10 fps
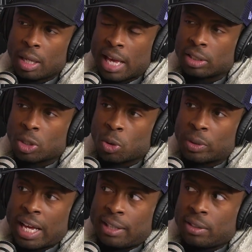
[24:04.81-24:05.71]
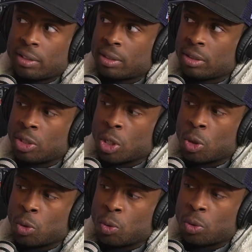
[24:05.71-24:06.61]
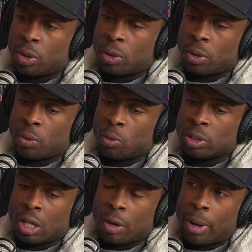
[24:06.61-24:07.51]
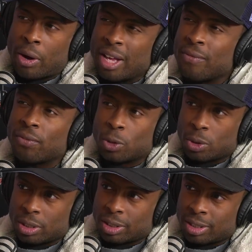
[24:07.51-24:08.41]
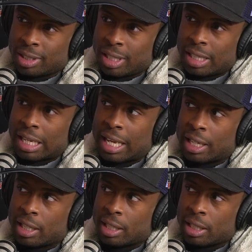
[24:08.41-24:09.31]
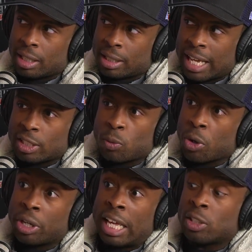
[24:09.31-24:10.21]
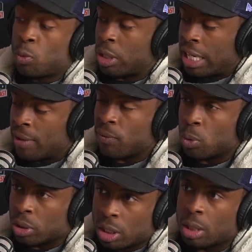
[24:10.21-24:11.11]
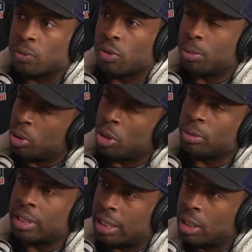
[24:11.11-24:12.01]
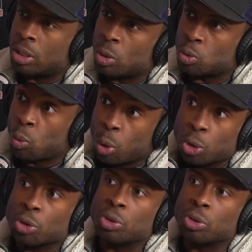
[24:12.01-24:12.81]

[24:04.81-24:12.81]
And so that's, you know, when we talk about influence, like that's where the influence comes from. You know what I'm saying? Those words.